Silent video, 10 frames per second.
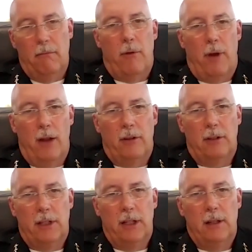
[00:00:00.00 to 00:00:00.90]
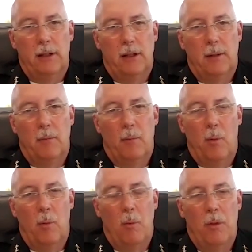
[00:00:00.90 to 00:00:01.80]
tragically,
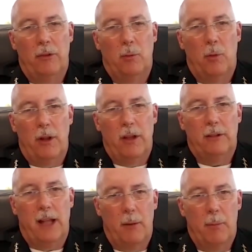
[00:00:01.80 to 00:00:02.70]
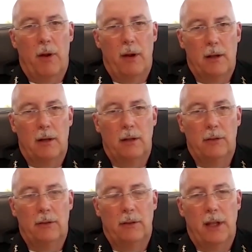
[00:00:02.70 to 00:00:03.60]
one of these loud party
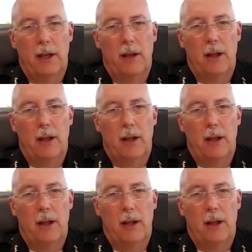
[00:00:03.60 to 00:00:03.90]
calls ended